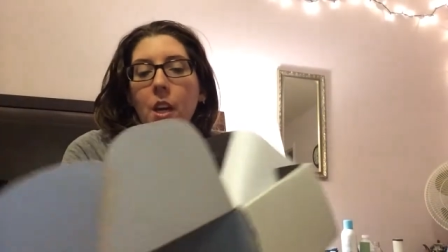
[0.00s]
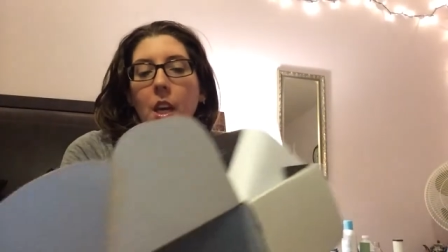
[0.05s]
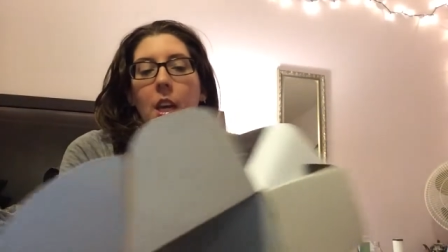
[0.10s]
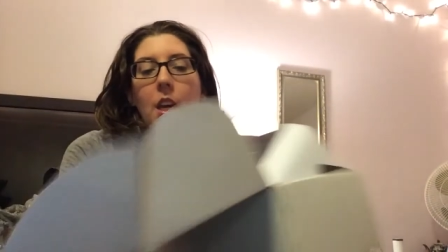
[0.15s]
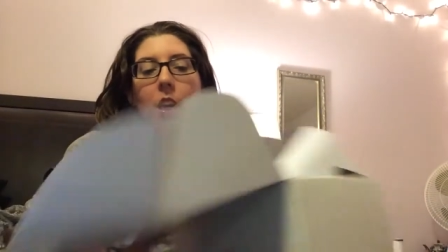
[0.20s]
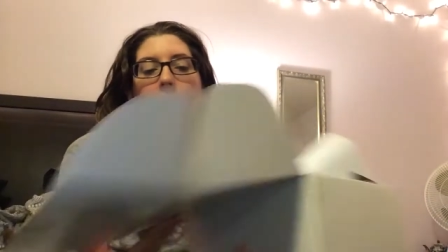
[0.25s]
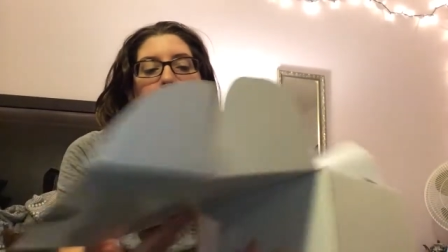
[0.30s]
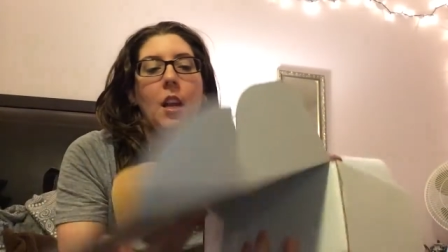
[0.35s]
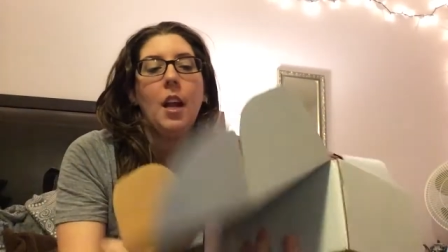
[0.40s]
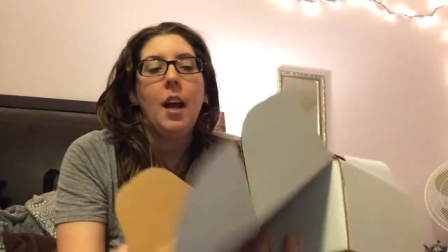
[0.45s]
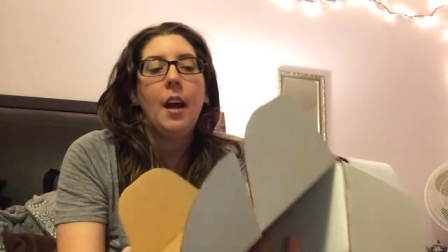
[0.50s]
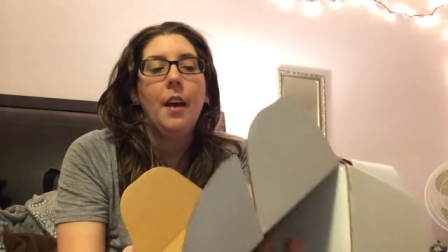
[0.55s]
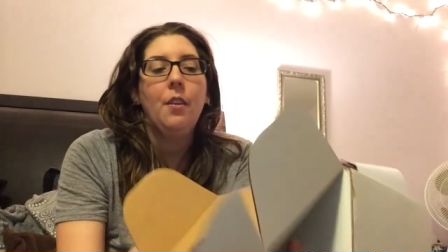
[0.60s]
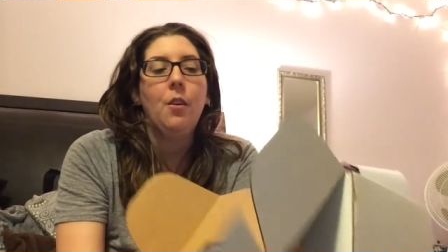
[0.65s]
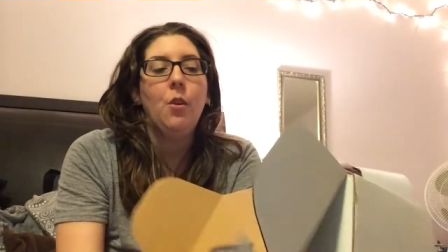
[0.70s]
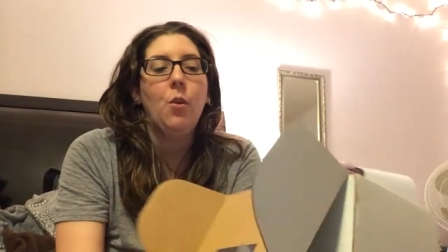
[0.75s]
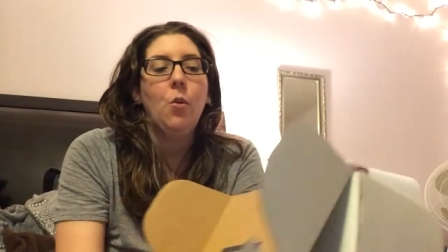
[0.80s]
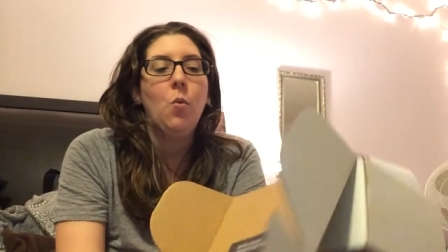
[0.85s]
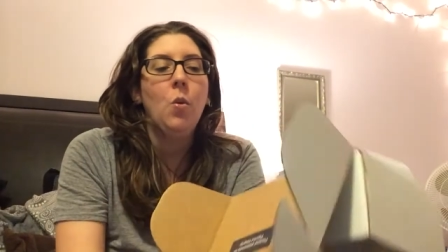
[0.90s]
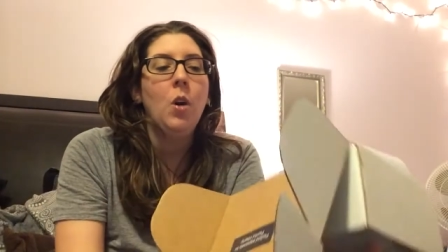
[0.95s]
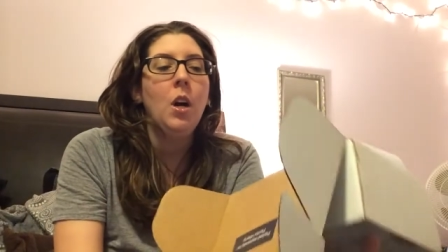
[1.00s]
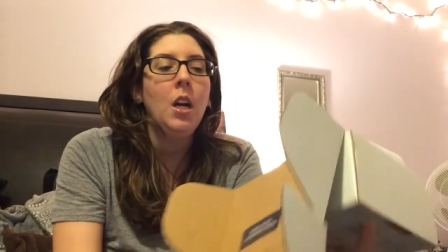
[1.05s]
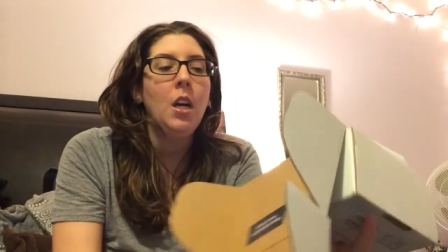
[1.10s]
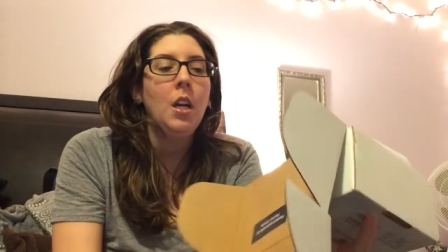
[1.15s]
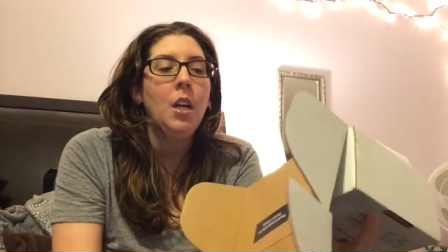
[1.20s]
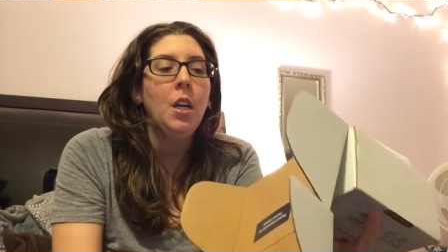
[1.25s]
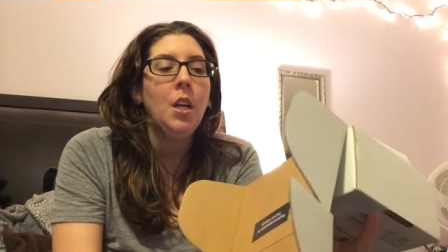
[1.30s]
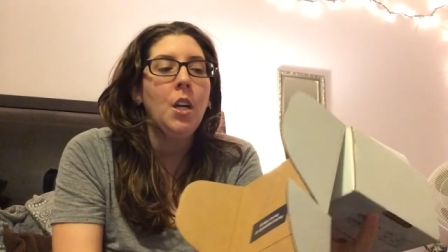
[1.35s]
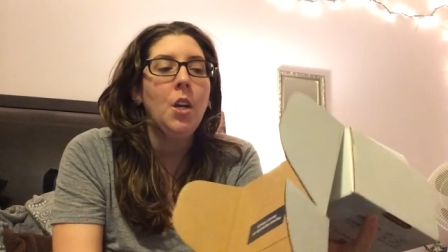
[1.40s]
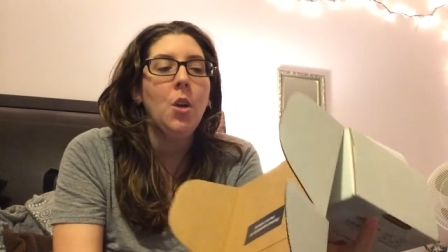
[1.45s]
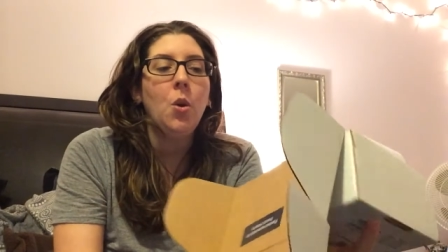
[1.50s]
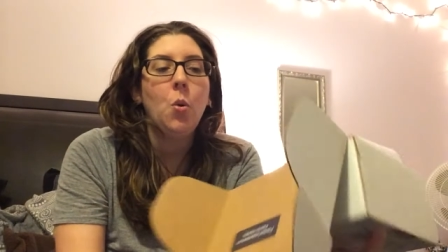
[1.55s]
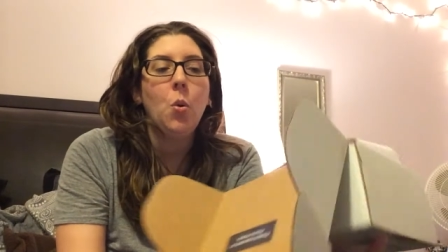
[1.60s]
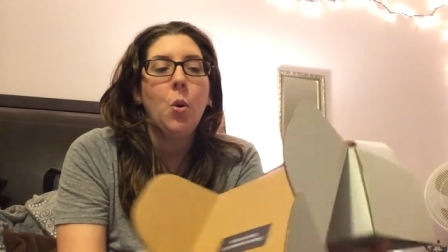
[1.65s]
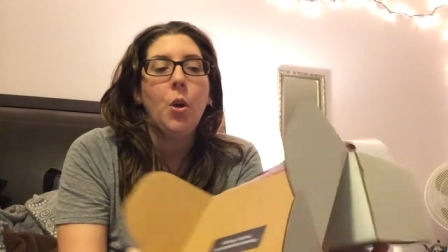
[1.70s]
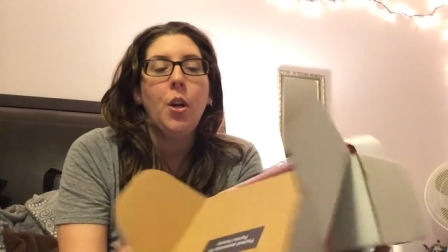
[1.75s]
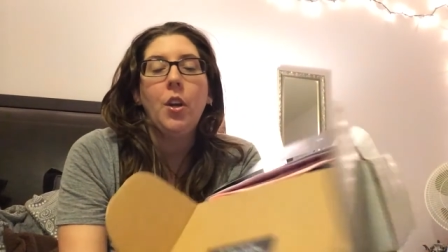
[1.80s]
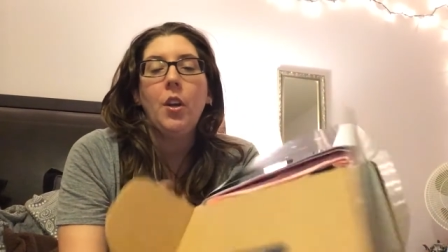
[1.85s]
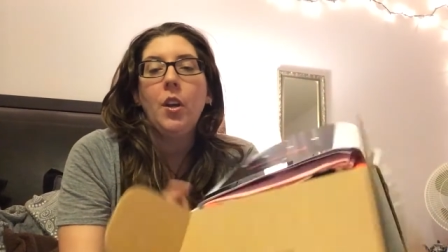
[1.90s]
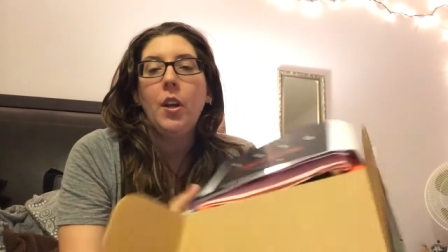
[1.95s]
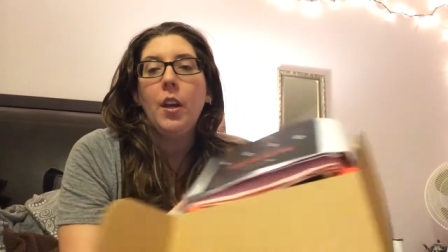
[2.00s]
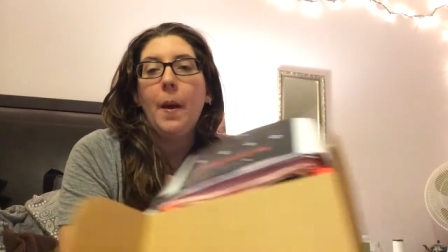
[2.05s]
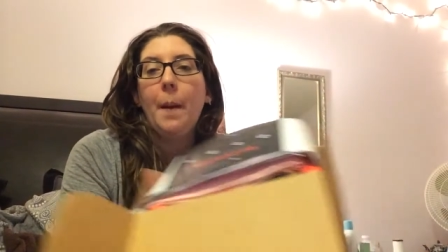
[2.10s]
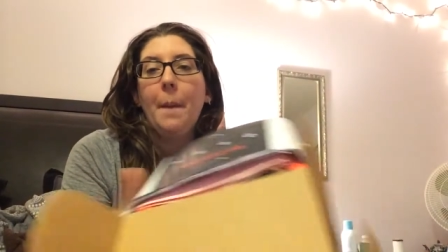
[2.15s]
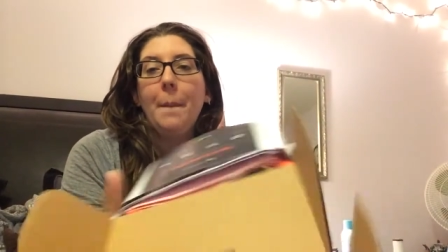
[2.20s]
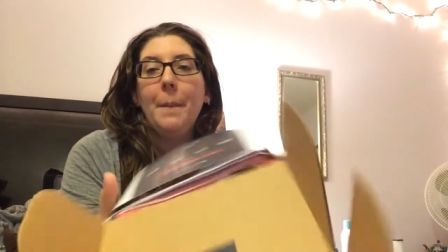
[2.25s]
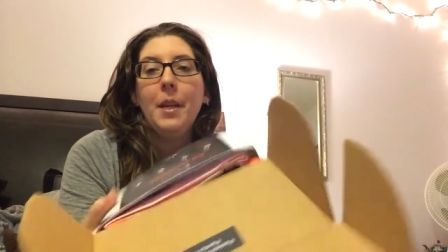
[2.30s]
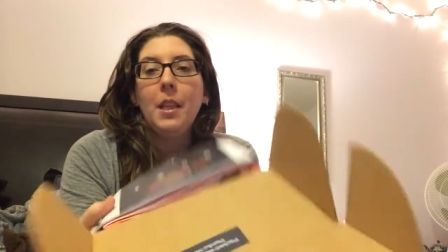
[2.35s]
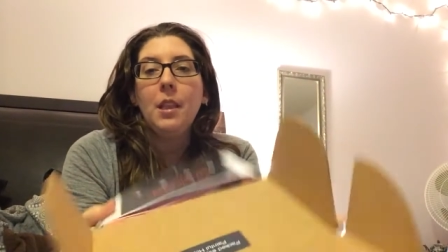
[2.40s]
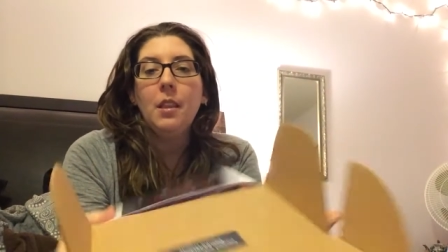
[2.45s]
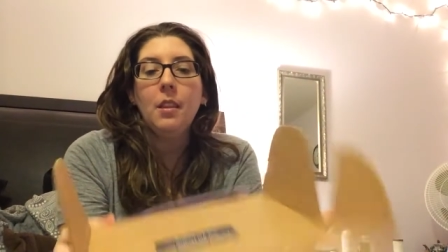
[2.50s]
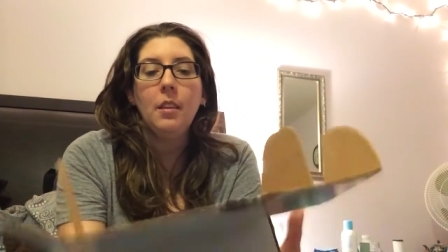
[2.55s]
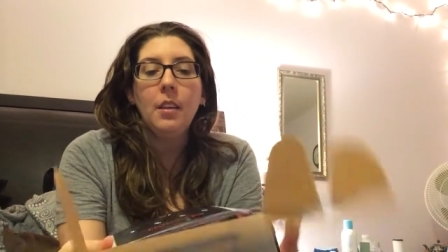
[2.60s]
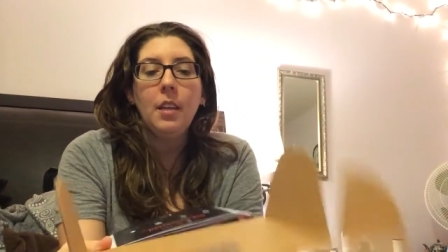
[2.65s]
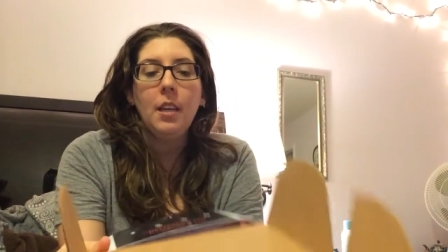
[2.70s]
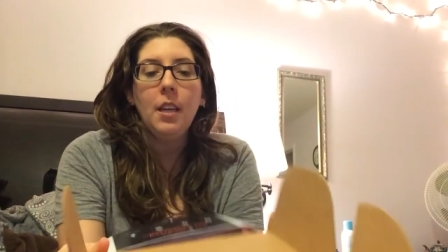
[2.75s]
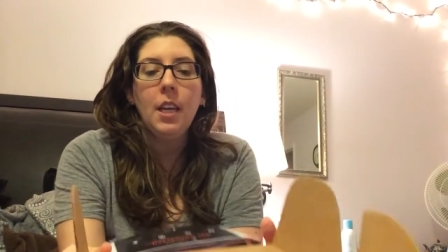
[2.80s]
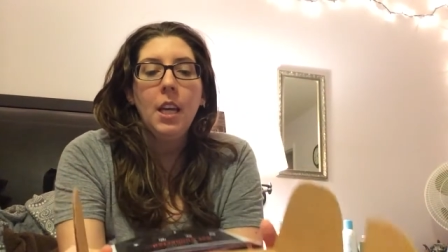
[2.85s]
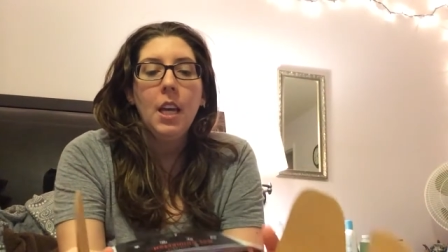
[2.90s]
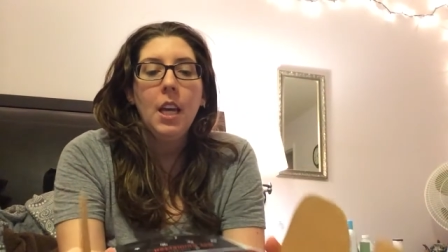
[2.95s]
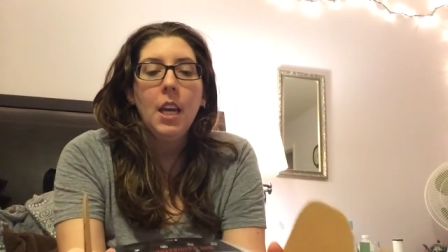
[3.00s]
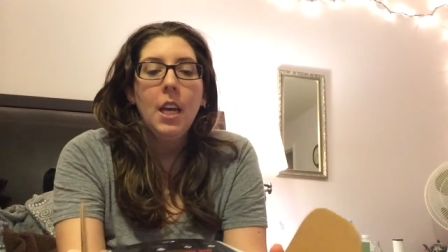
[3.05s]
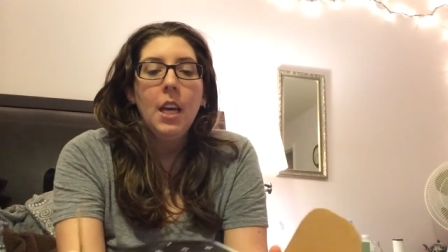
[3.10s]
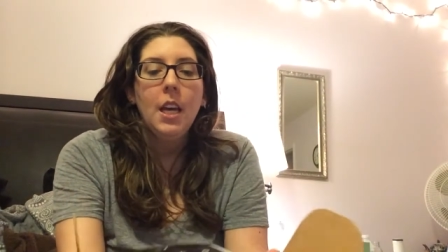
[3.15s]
can get either one or you can get monthly.